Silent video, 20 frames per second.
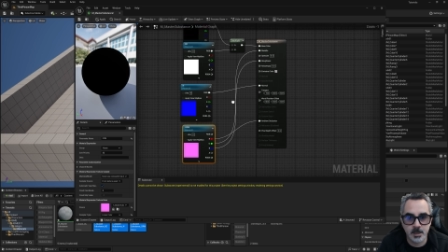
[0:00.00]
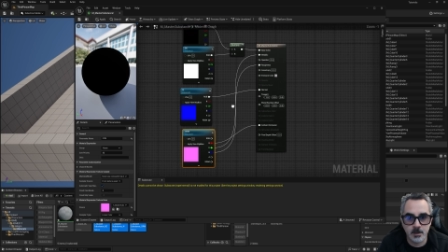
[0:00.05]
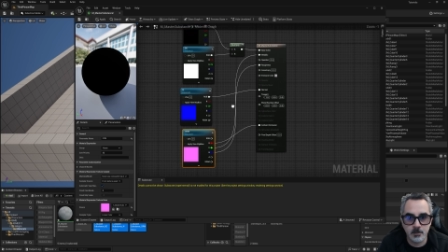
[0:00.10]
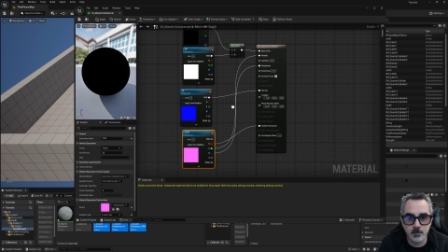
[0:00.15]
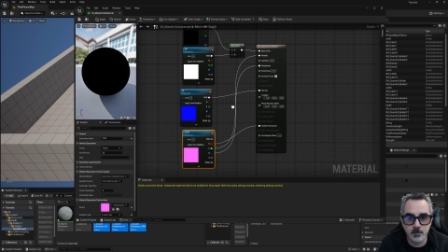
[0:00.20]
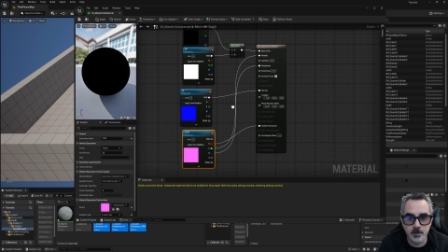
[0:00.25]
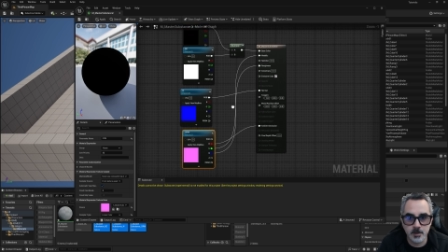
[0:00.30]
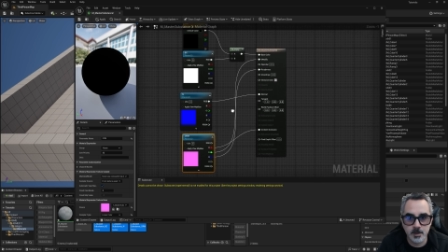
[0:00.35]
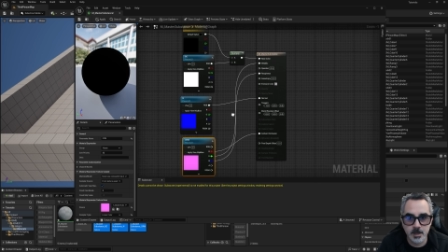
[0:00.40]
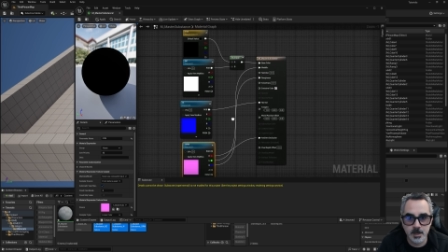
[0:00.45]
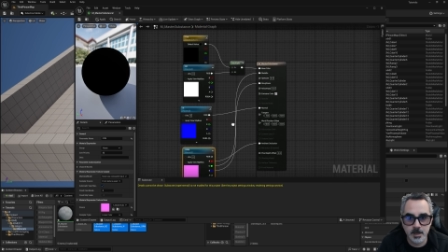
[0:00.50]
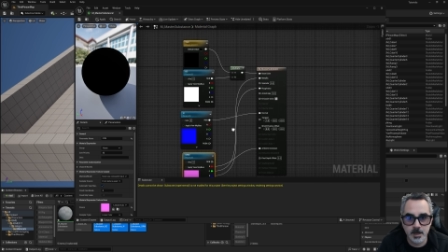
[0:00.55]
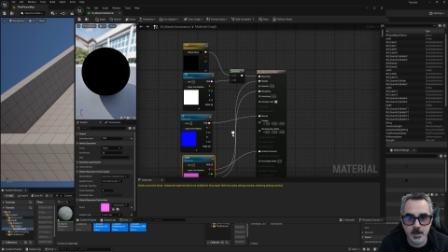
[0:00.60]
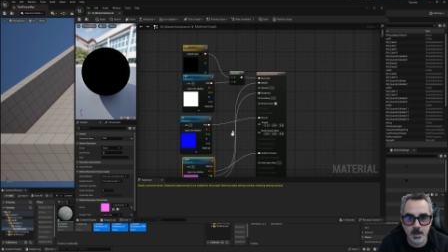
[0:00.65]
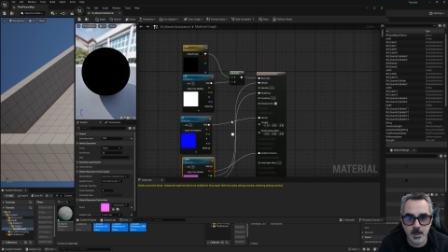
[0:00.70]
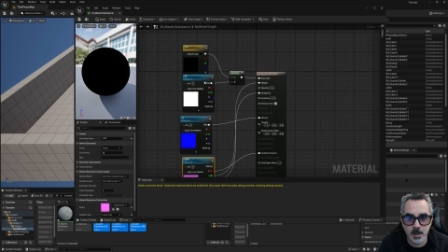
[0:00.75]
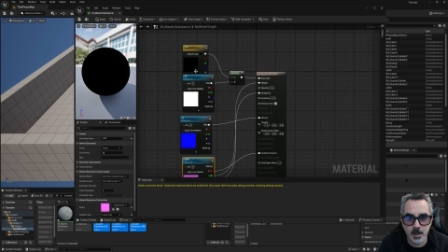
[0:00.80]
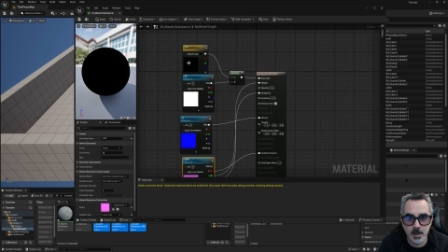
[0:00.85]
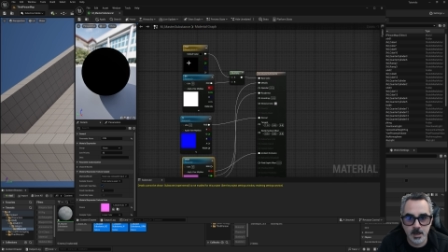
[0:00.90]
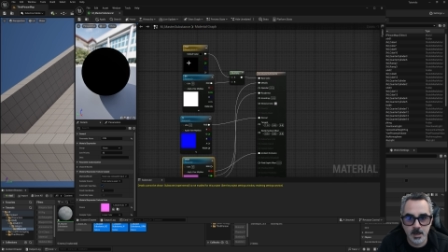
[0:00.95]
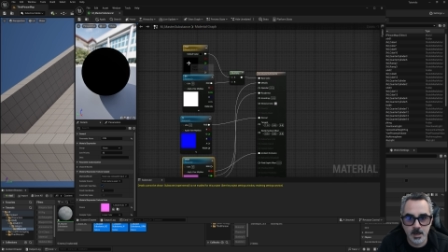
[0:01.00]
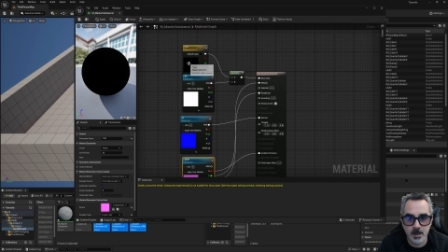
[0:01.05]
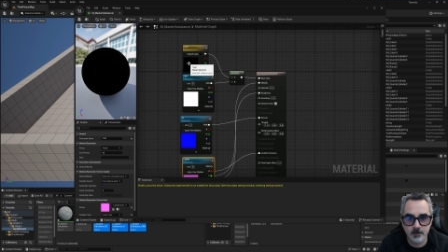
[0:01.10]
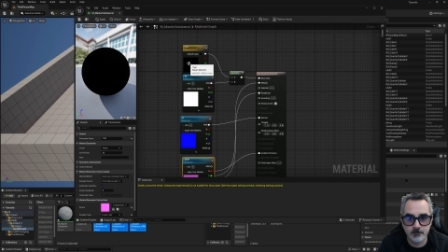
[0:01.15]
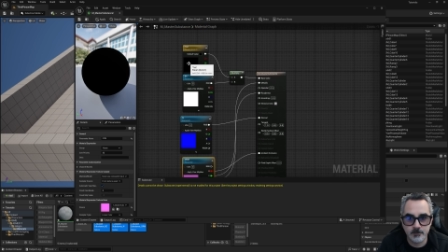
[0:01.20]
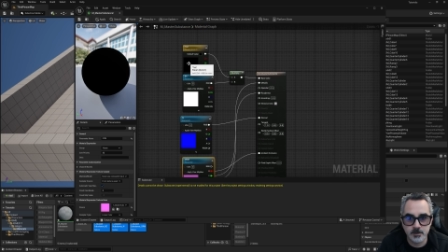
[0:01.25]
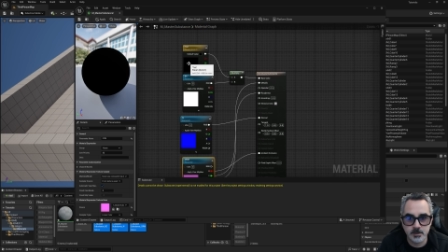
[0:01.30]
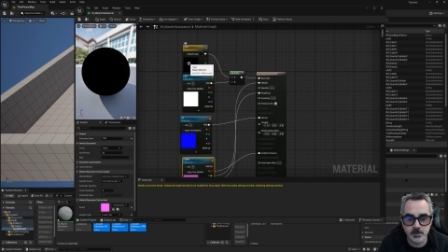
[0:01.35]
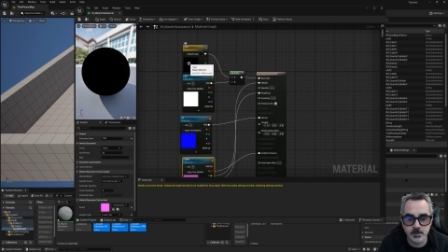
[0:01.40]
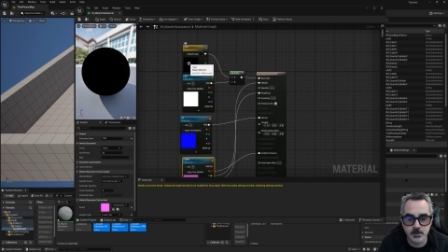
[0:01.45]
And with that, I
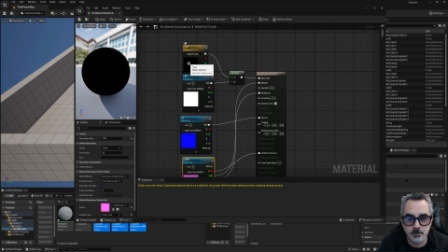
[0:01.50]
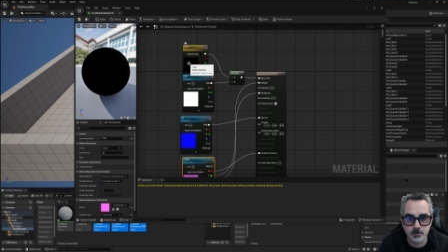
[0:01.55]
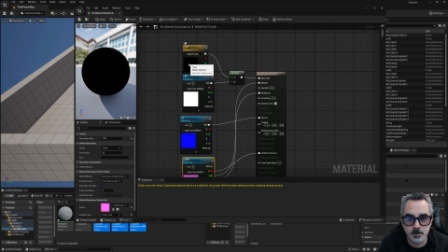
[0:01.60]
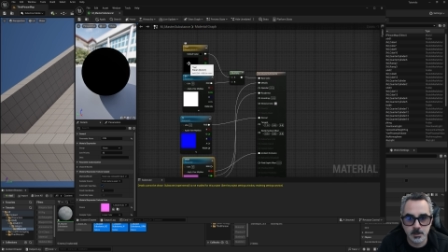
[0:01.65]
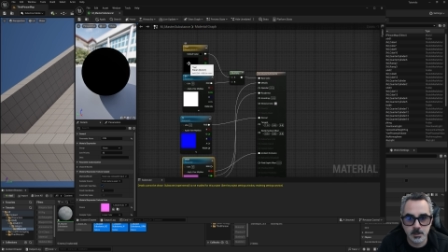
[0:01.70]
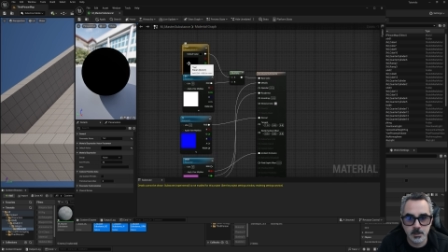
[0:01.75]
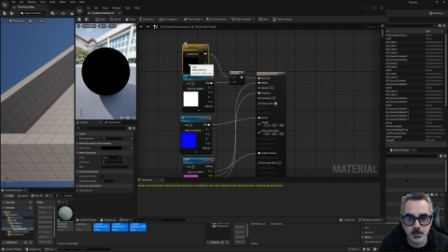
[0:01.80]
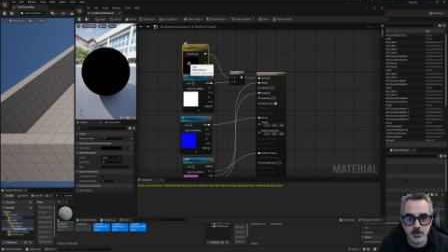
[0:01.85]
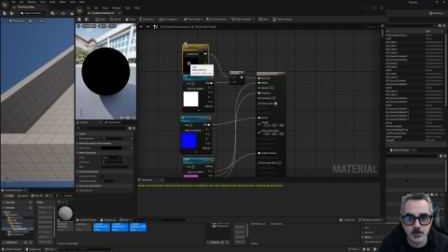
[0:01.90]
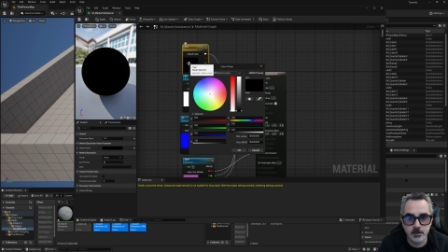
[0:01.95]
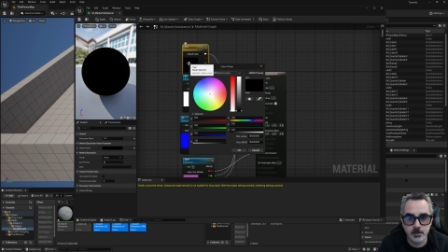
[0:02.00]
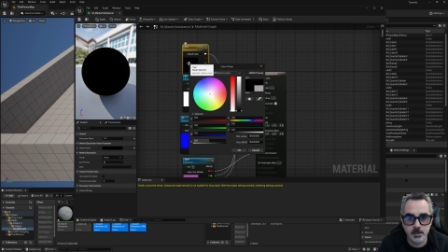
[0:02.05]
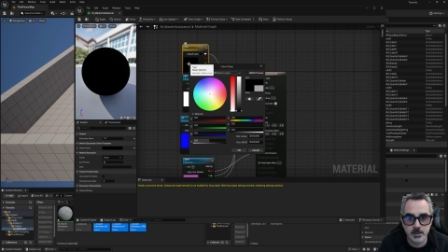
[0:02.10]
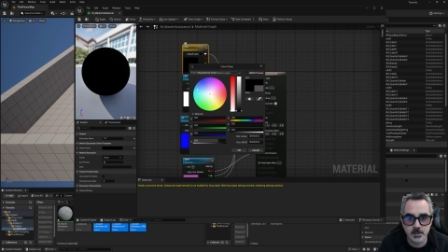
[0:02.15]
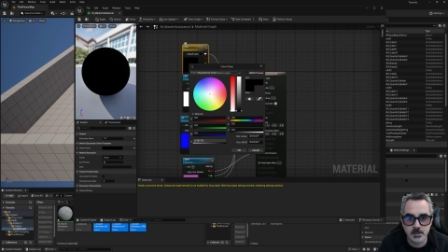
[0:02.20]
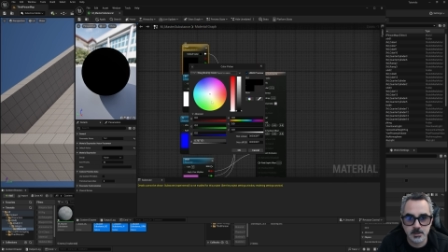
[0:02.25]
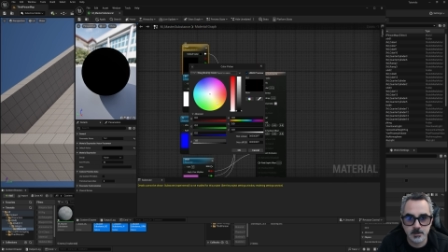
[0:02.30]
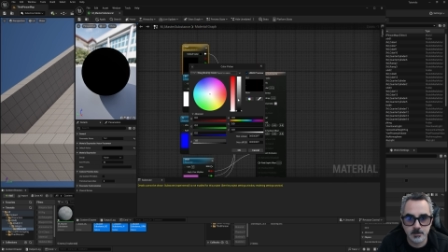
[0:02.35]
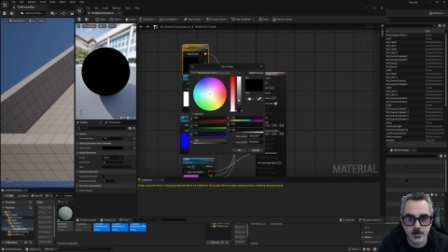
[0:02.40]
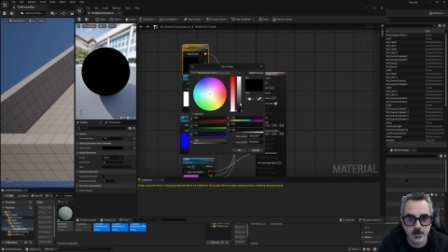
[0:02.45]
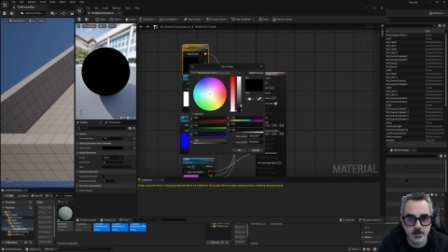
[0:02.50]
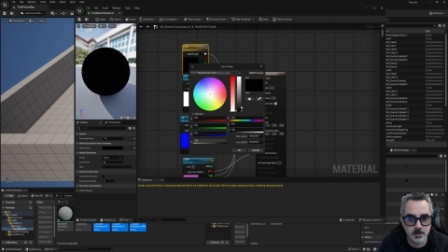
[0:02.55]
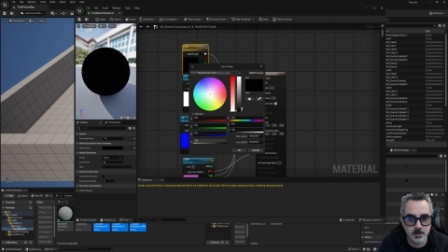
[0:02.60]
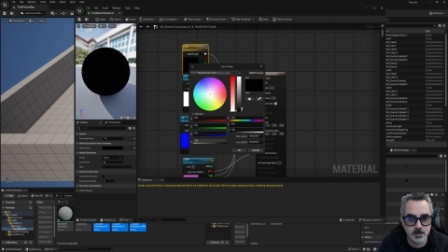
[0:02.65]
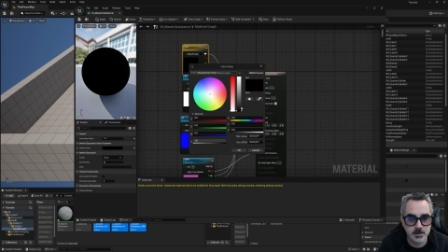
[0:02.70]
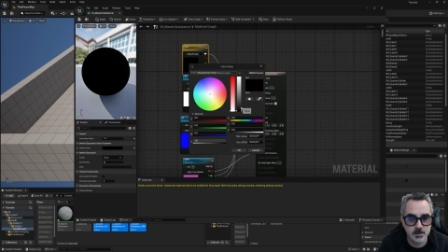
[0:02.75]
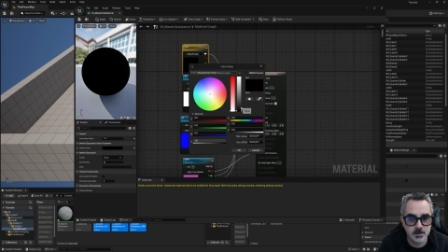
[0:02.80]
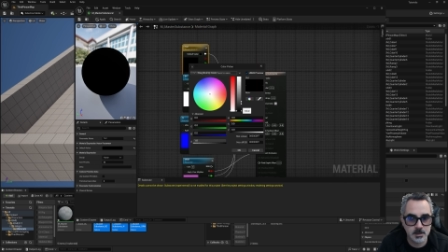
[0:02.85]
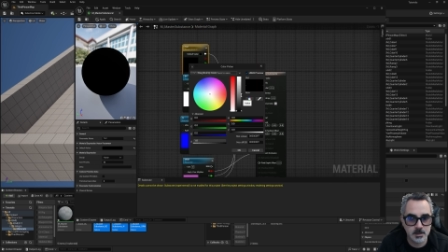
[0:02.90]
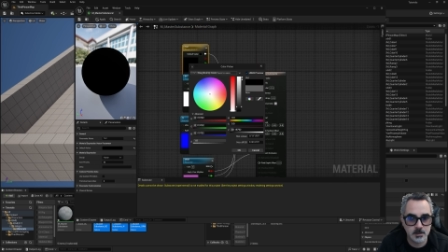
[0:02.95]
have this completely done, except that
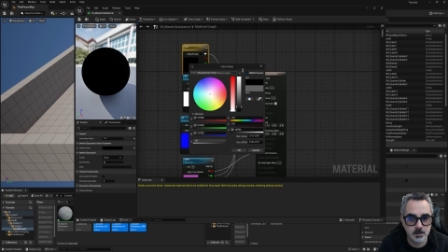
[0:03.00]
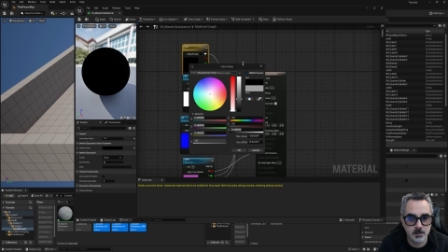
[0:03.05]
this,